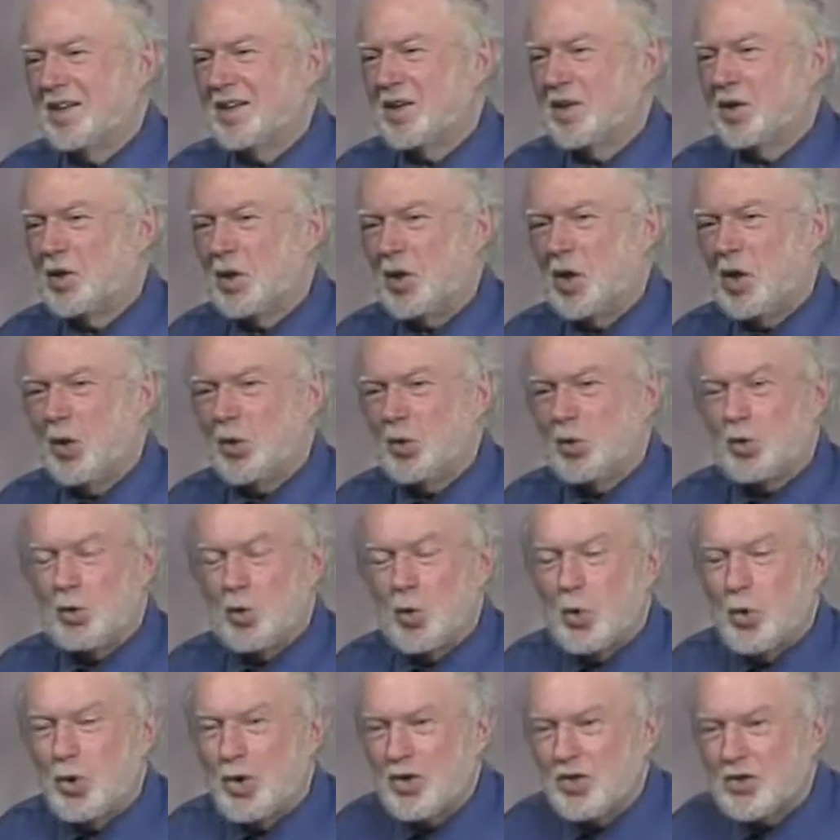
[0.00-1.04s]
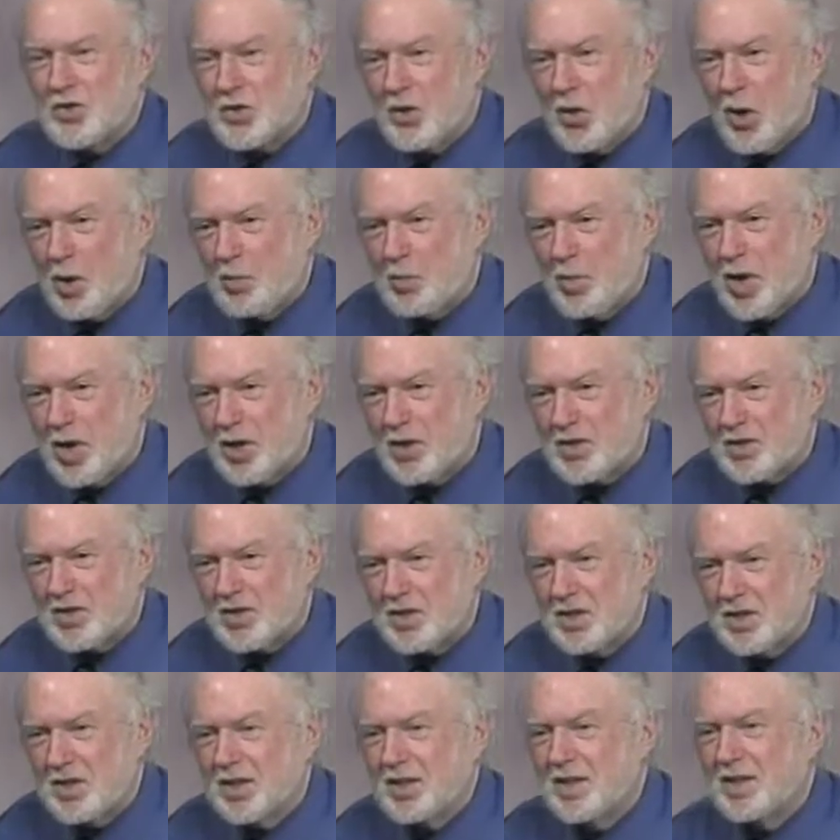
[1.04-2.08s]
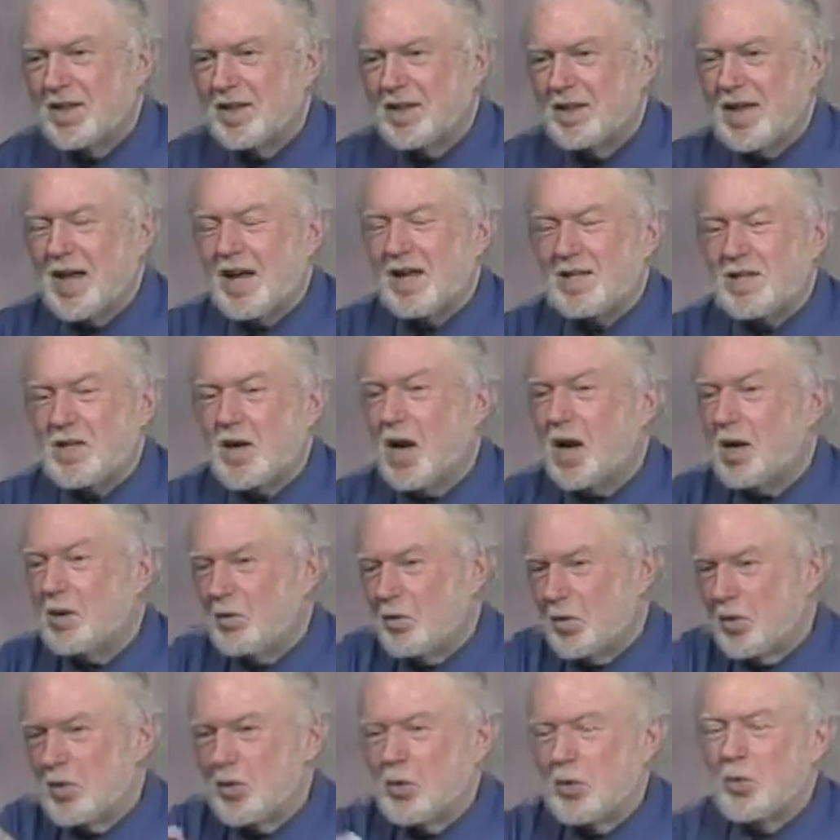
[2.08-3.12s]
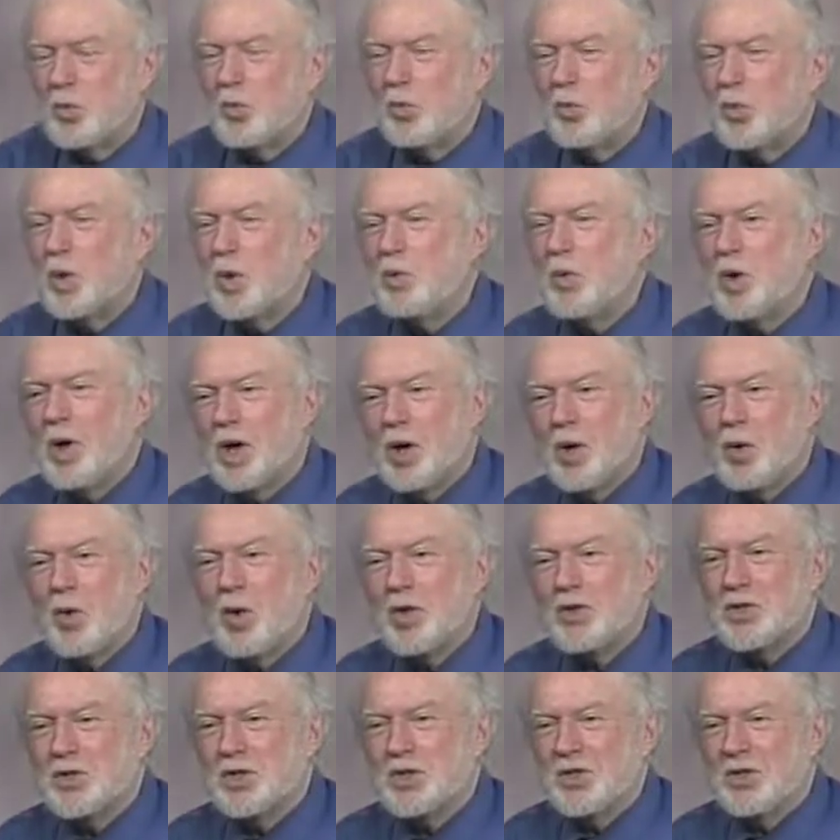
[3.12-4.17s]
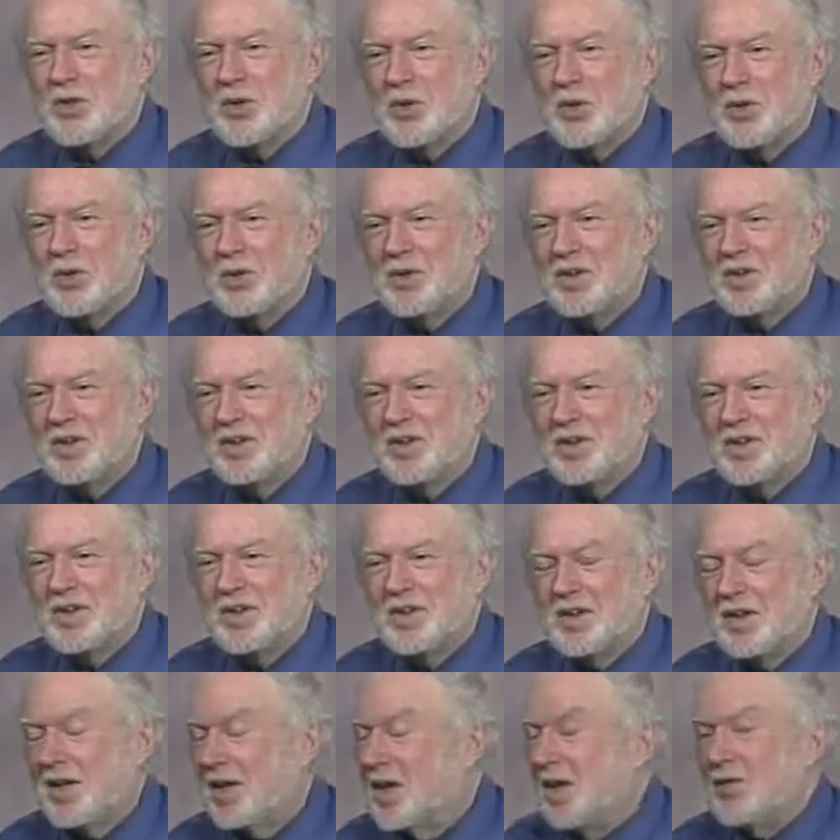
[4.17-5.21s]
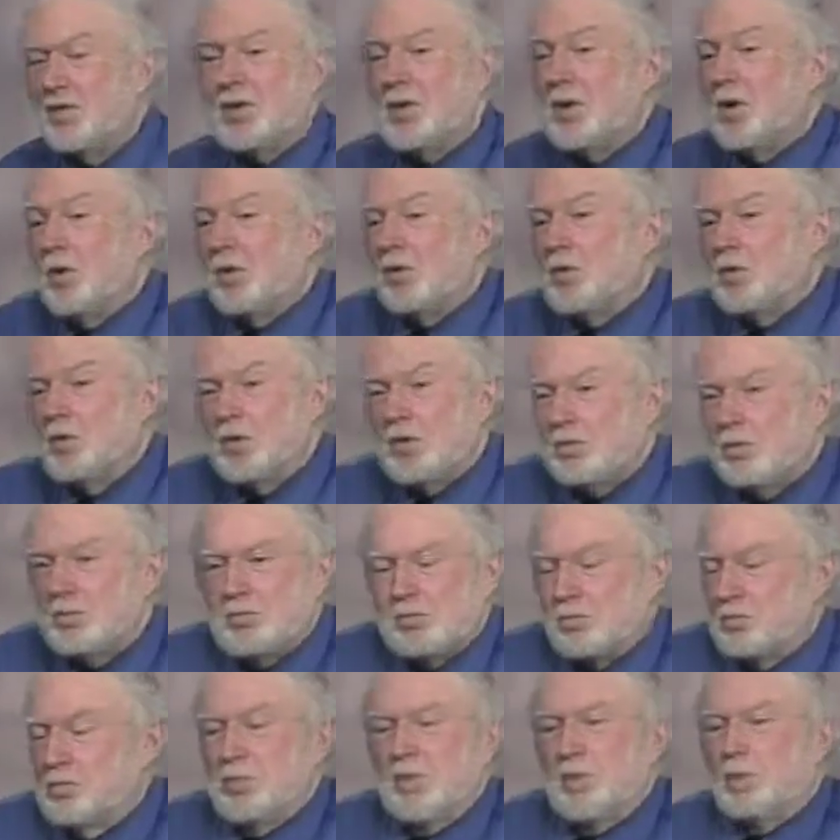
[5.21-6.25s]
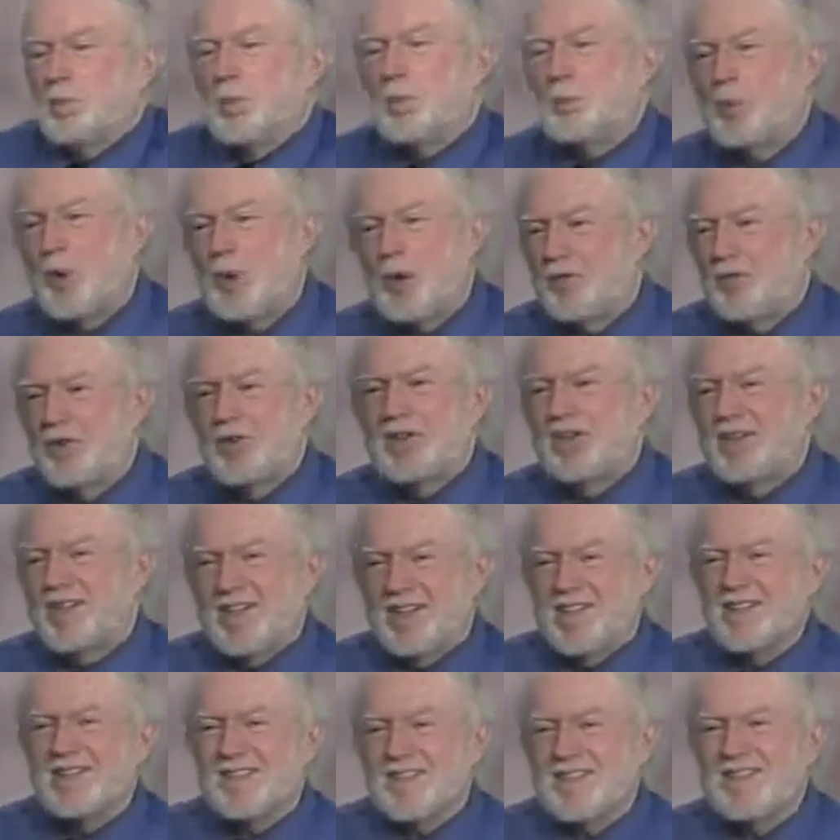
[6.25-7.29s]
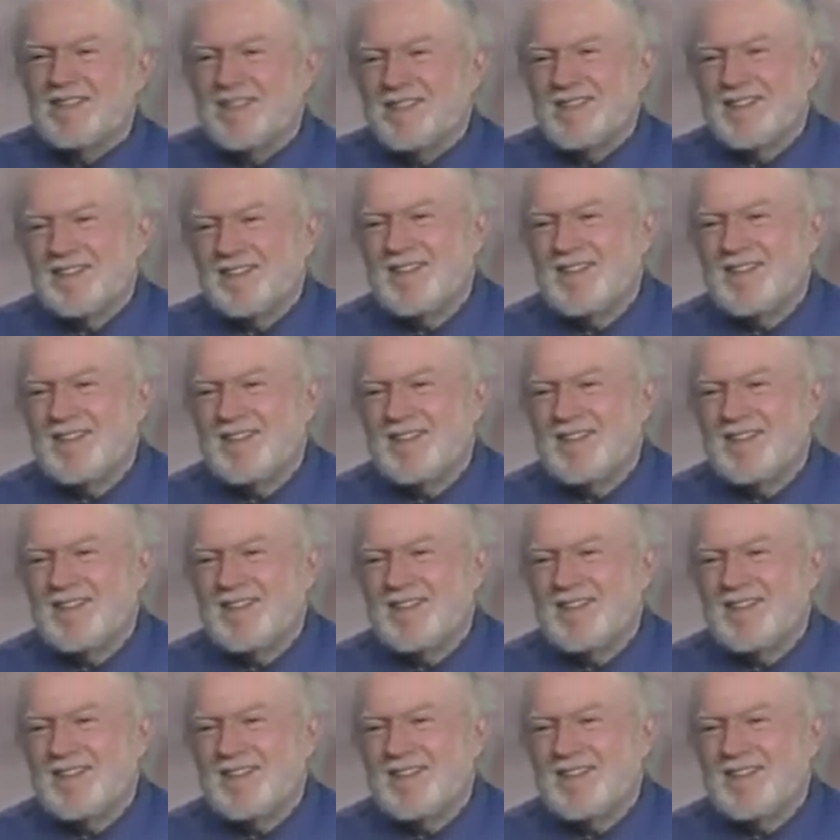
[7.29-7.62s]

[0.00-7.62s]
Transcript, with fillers: You know, you were in Starbucks at that time. We want to question you, even though you're perfectly innocent.